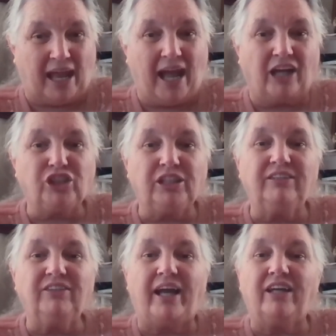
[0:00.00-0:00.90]
They
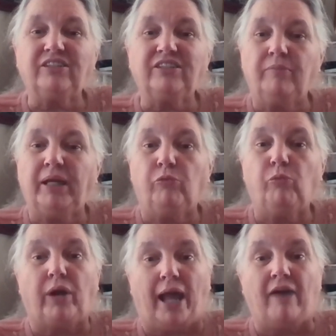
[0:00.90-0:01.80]
actually let us come in
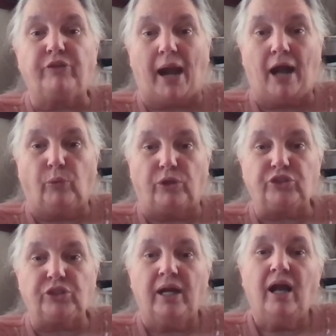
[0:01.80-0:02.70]
and work after
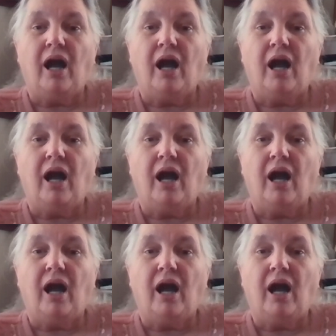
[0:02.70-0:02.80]
hours.